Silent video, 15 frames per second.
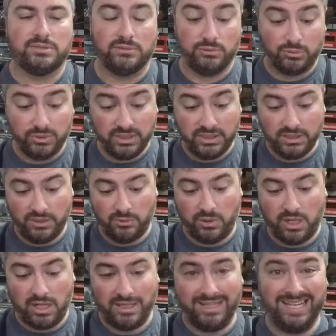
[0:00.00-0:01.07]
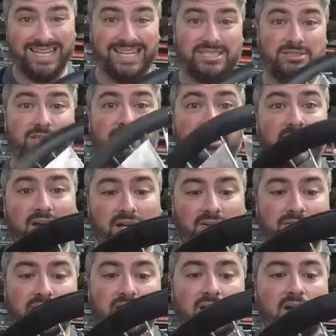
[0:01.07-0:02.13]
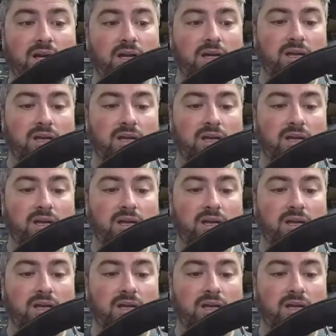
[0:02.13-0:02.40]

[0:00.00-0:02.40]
They're really wide. They catch a lot of air,